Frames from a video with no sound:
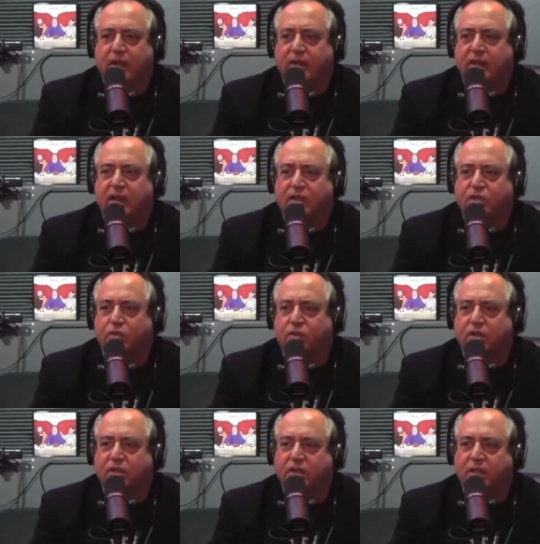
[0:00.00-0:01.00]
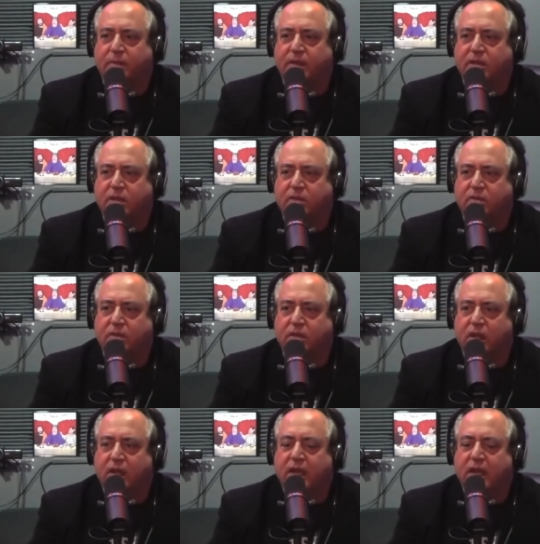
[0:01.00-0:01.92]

I think I saw it in CBS News.